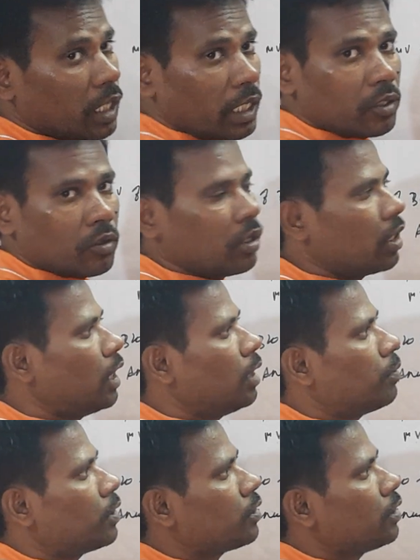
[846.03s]
I told rate
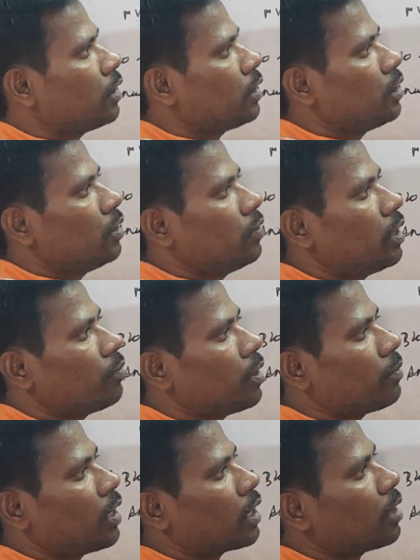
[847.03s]
percentage, dividend by
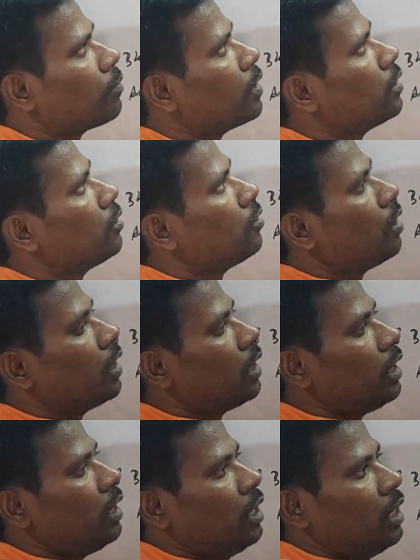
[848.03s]
market price into
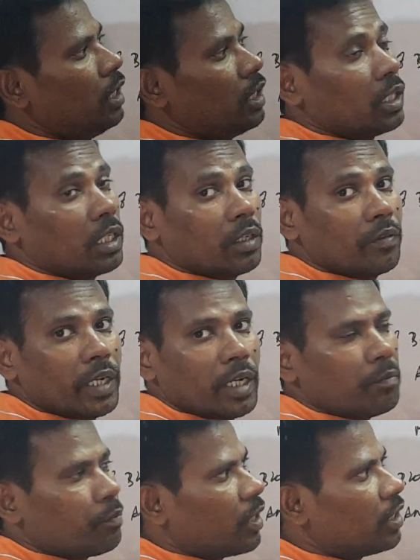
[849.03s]
100.
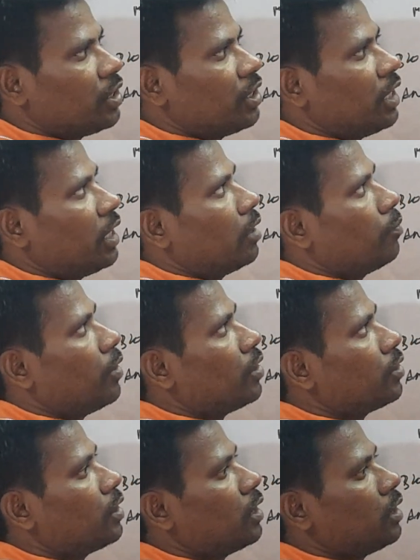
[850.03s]
Dividend per share
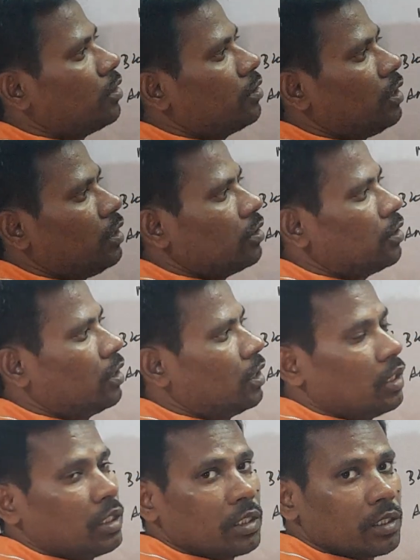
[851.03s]
is
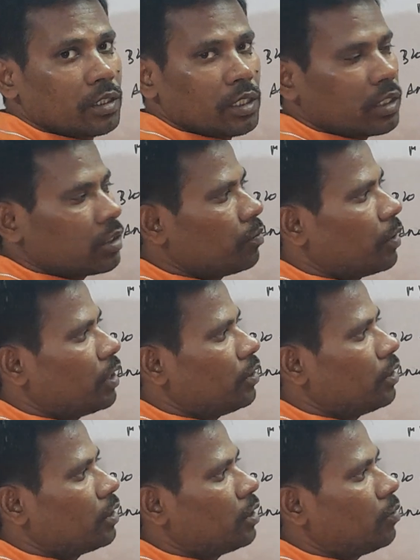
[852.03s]
6 by
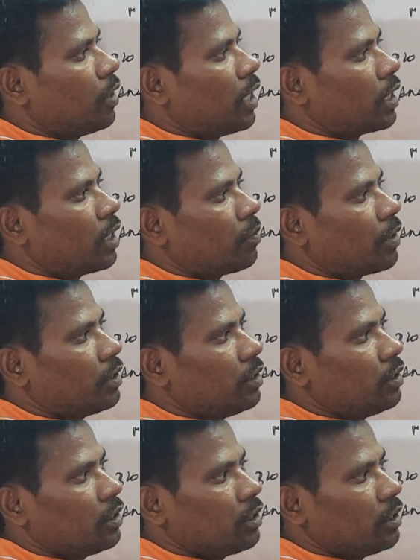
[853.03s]
60. Market price
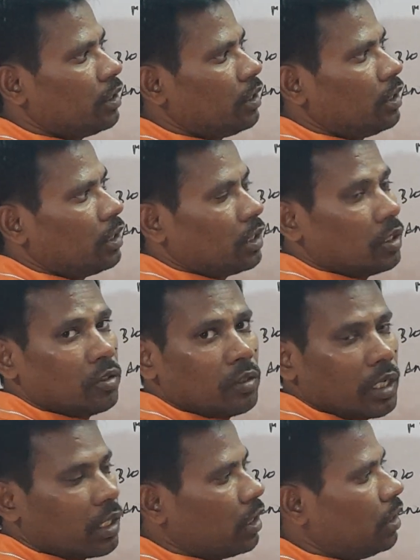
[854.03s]
is 60 into
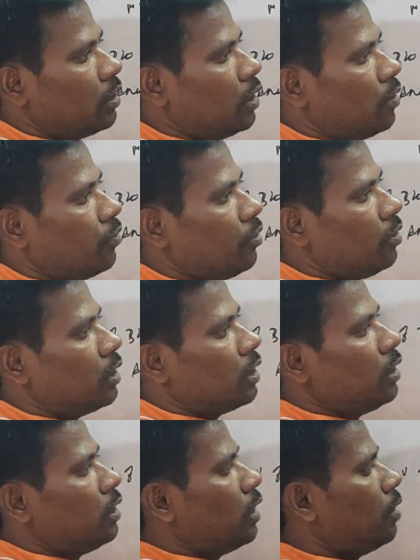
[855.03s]
100. Therefore it
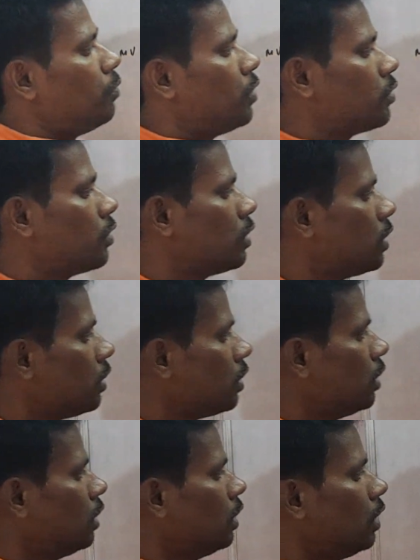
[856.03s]
is 10%.
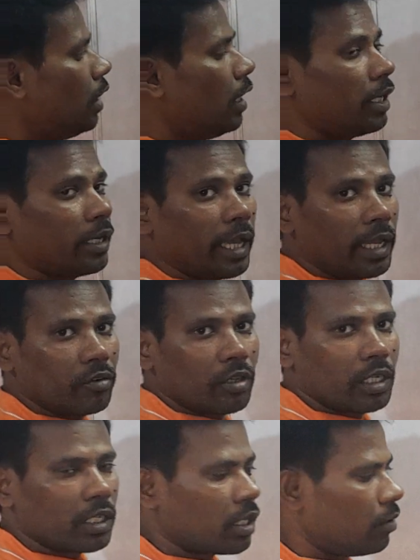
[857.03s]
And annual
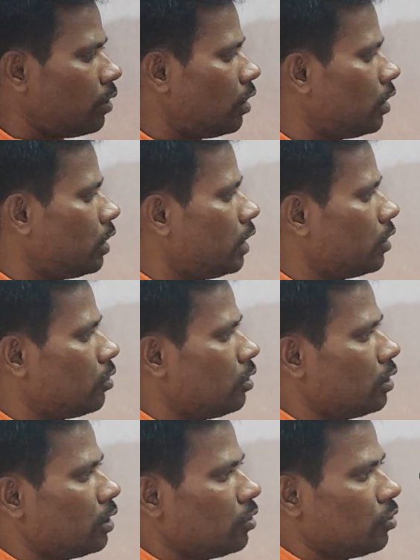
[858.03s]
income, already I
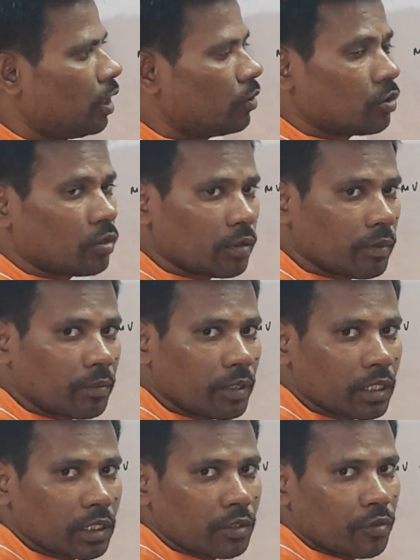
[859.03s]
told you have to
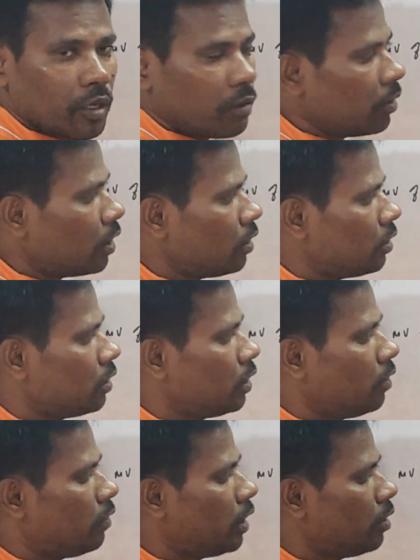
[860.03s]
remember this formula.
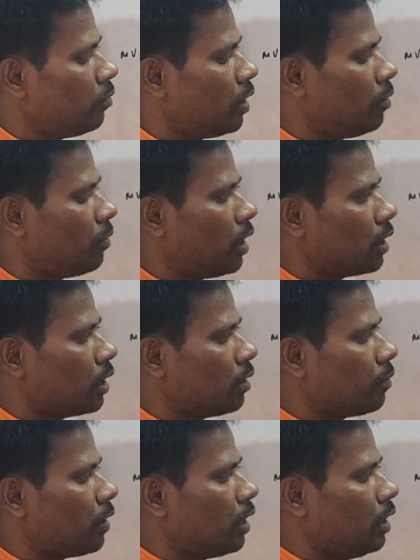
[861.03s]
Dividend by
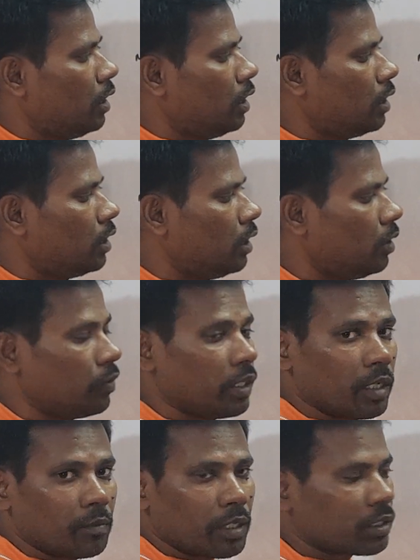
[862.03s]
market price,
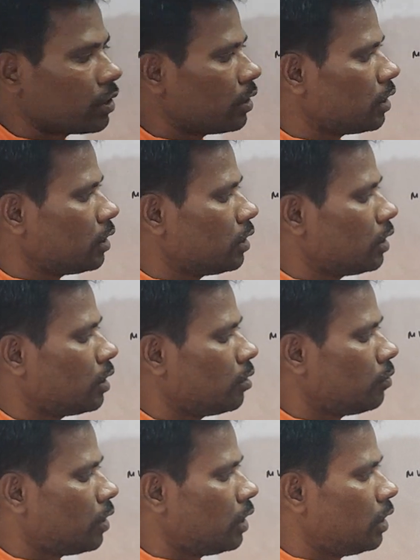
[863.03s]
dividend percentage is
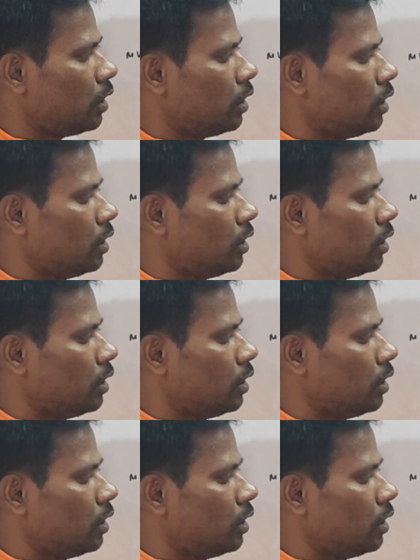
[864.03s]
nothing but